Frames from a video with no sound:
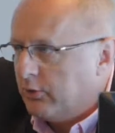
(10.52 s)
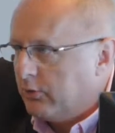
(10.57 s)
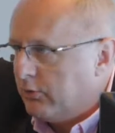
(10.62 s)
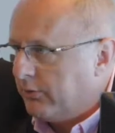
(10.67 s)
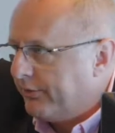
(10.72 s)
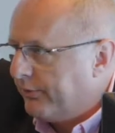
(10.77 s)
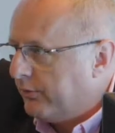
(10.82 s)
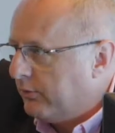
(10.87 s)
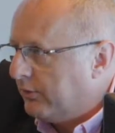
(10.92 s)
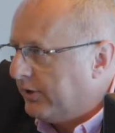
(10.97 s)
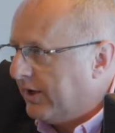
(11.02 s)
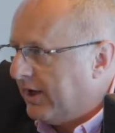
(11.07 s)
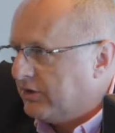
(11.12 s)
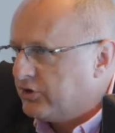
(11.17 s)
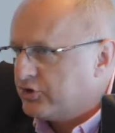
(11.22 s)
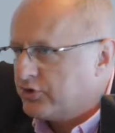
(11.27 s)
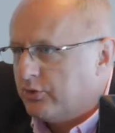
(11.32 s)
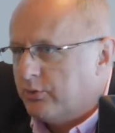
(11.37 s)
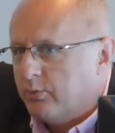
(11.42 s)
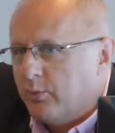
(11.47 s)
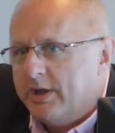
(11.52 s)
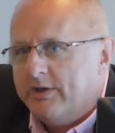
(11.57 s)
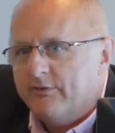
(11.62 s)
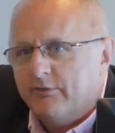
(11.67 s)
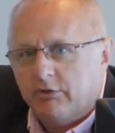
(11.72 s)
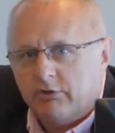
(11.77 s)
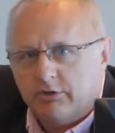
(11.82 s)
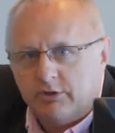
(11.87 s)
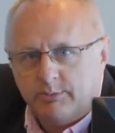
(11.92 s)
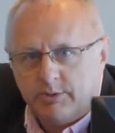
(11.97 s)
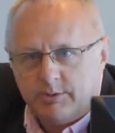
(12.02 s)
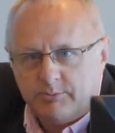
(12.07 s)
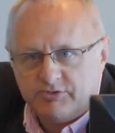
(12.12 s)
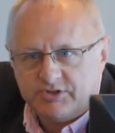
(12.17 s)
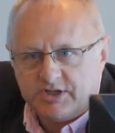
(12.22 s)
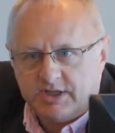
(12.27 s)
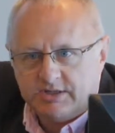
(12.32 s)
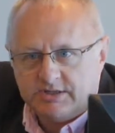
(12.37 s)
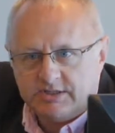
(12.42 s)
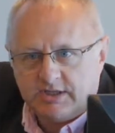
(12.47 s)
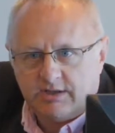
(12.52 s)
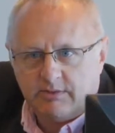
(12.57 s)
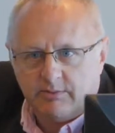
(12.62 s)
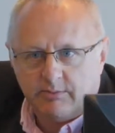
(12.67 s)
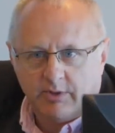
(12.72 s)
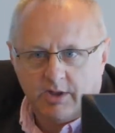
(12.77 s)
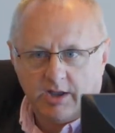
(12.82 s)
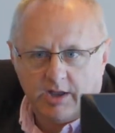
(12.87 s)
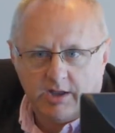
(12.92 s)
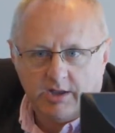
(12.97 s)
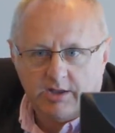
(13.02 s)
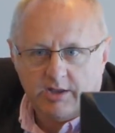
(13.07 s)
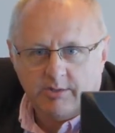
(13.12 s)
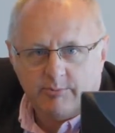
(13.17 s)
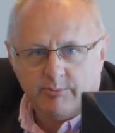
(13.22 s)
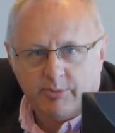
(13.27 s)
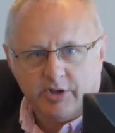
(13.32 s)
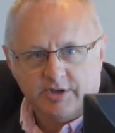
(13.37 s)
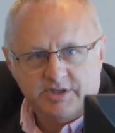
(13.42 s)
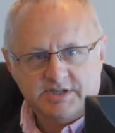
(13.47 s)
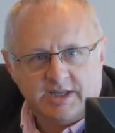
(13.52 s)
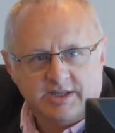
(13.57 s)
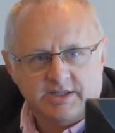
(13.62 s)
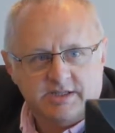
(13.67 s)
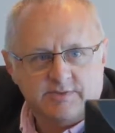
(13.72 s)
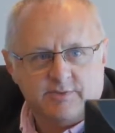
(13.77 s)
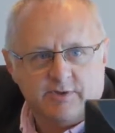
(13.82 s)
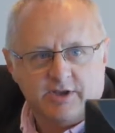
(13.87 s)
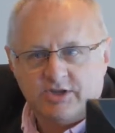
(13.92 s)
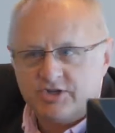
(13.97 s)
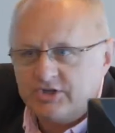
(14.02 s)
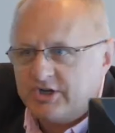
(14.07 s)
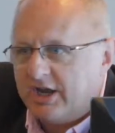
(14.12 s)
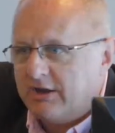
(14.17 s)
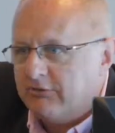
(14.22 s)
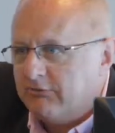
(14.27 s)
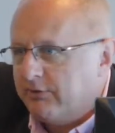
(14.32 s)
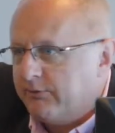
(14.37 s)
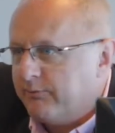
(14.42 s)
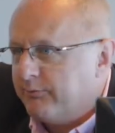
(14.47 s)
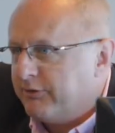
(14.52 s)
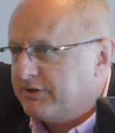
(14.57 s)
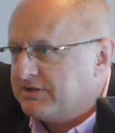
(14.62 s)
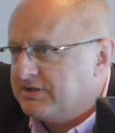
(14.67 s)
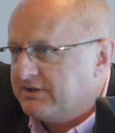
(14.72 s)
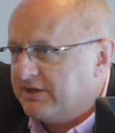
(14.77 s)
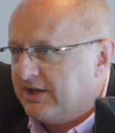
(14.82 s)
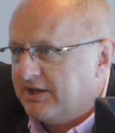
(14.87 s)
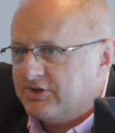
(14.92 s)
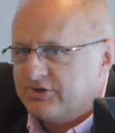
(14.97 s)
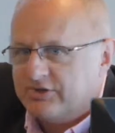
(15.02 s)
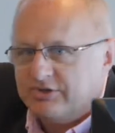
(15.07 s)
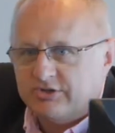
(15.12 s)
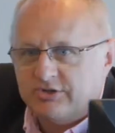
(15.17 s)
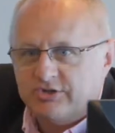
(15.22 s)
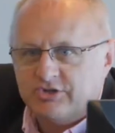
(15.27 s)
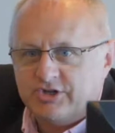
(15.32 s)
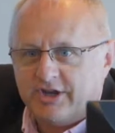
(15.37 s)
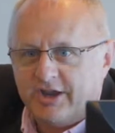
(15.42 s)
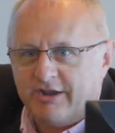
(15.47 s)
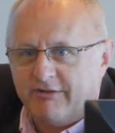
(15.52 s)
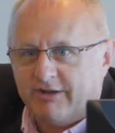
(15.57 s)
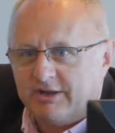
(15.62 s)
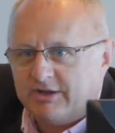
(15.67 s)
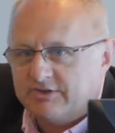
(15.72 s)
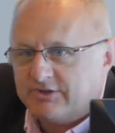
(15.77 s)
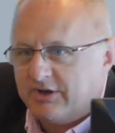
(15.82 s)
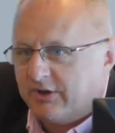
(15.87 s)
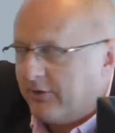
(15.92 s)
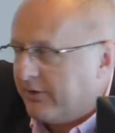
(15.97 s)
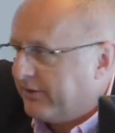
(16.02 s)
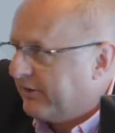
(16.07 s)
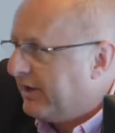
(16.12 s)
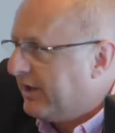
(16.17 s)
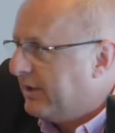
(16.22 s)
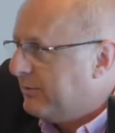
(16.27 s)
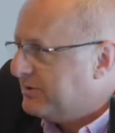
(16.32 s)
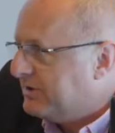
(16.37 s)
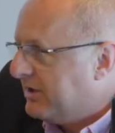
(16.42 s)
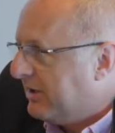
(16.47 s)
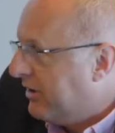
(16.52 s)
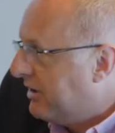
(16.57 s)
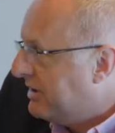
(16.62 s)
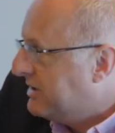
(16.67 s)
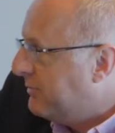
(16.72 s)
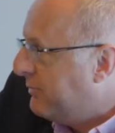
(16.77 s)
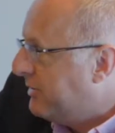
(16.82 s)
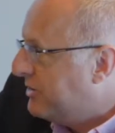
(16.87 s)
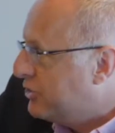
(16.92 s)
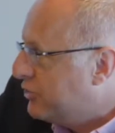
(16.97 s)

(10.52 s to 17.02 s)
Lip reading: Hawthorne and Sean Weaver are going to be presenting. Barney's had his fair share of presentations and chairing, so I think he was delighted when